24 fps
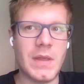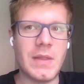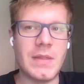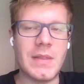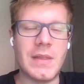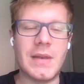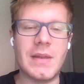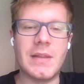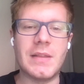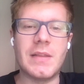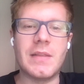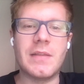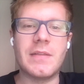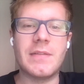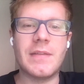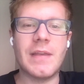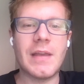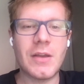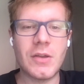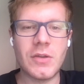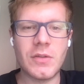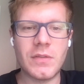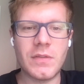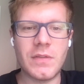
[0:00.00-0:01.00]
Then in the
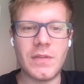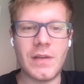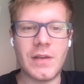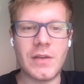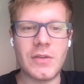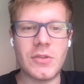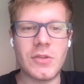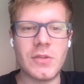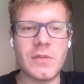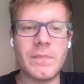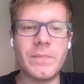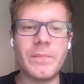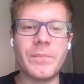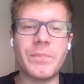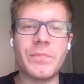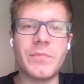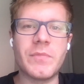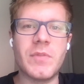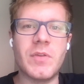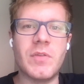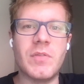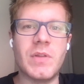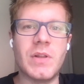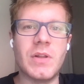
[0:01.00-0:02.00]
second section,
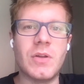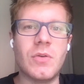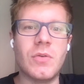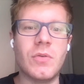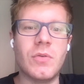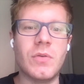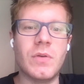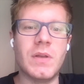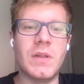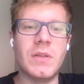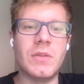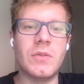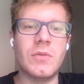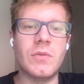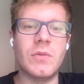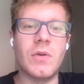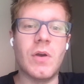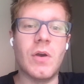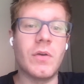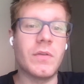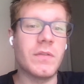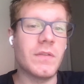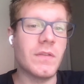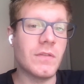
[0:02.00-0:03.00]
we will go into
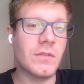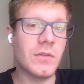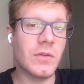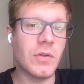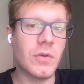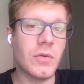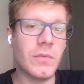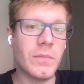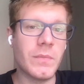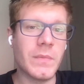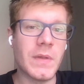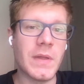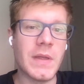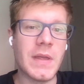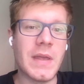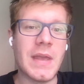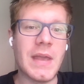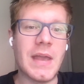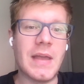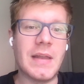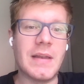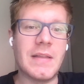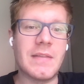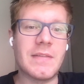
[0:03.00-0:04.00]
Gauss's law
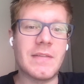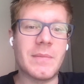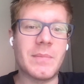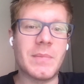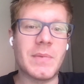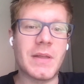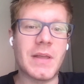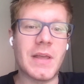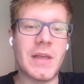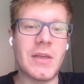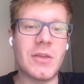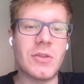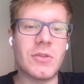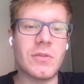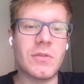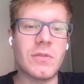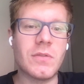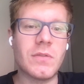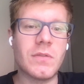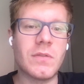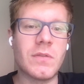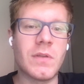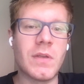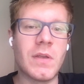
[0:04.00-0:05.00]
and its
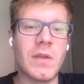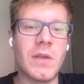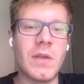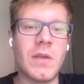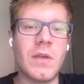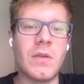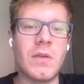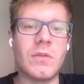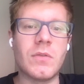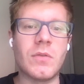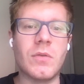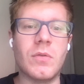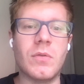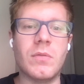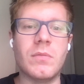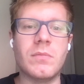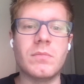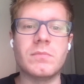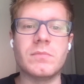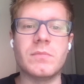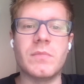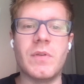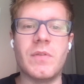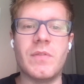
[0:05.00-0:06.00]
applications. So
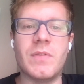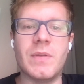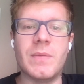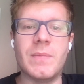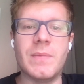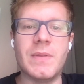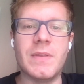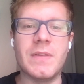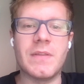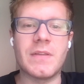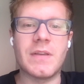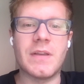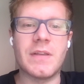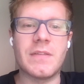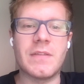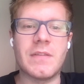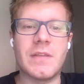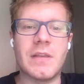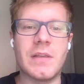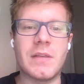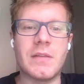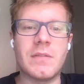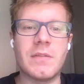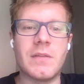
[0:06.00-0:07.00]
we will be
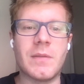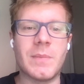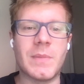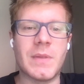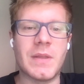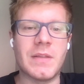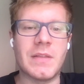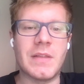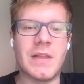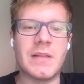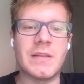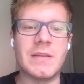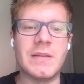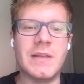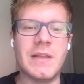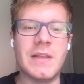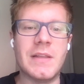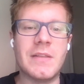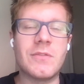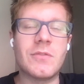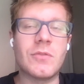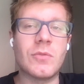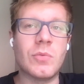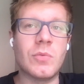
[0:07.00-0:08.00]
discussing something that
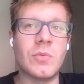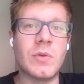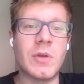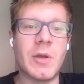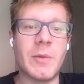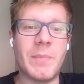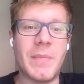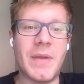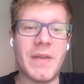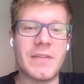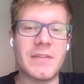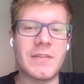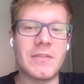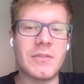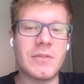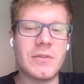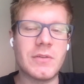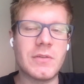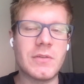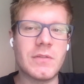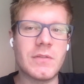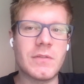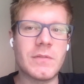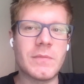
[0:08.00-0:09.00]
leads to
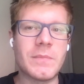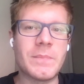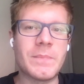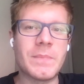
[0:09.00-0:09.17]
capacitors.